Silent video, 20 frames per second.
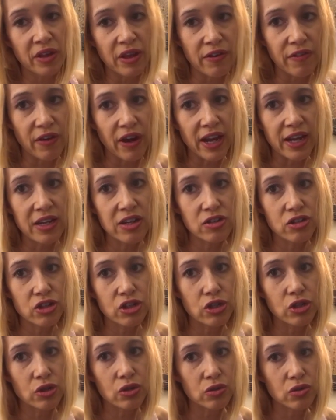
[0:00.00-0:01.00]
If I can
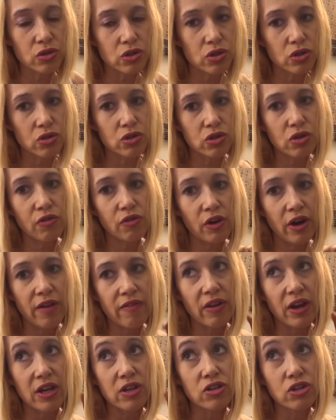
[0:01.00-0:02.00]
do, so far
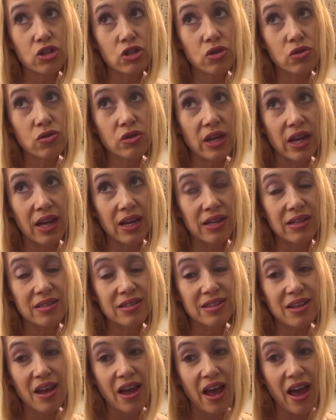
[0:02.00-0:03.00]
I've had 2
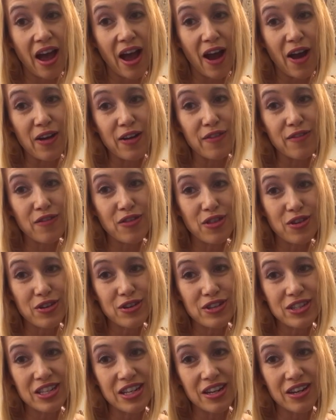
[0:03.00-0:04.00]
days out of
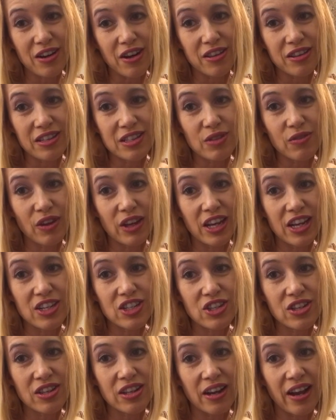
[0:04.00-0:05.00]
13 on this
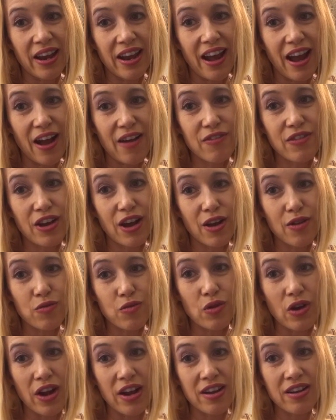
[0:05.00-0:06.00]
vacation that I have
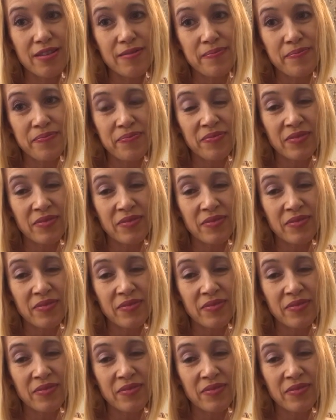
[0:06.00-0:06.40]
not run.